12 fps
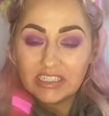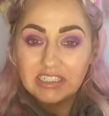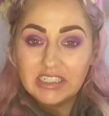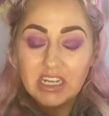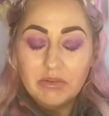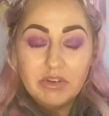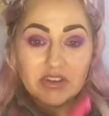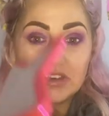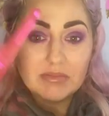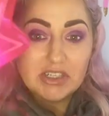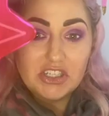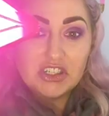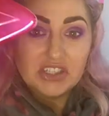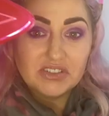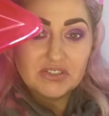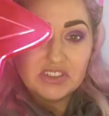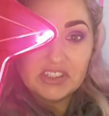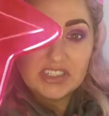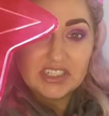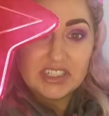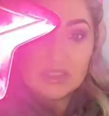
I'm using my new Jeffree Star